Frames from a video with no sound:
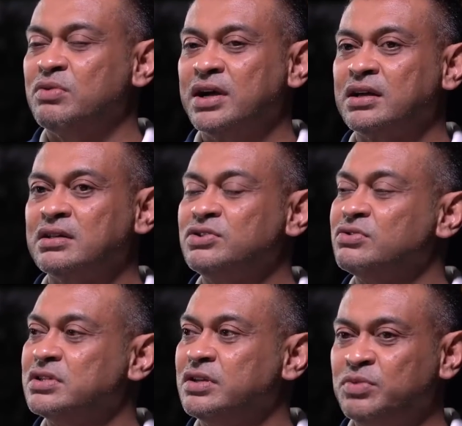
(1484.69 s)
Why can't you
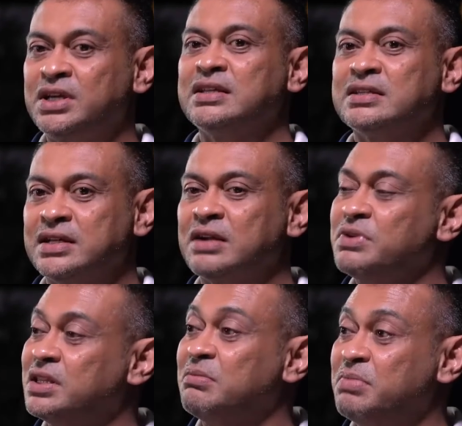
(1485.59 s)
see? We can start
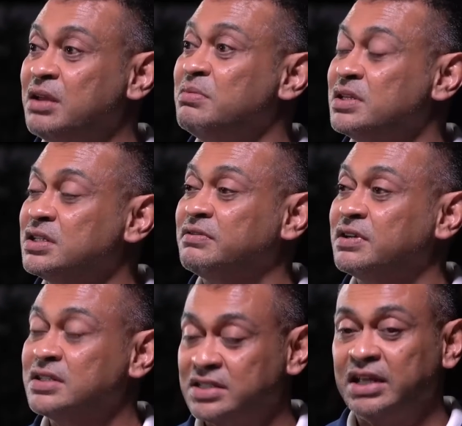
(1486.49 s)
with the babies
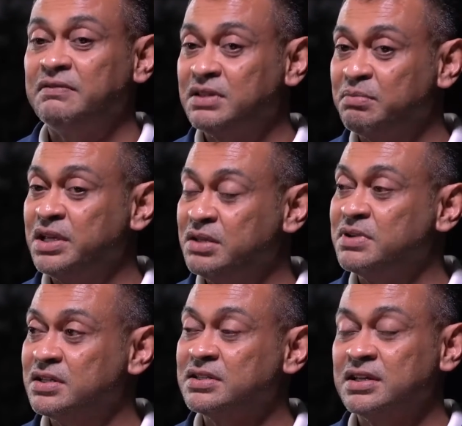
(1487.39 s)
first, save the babies.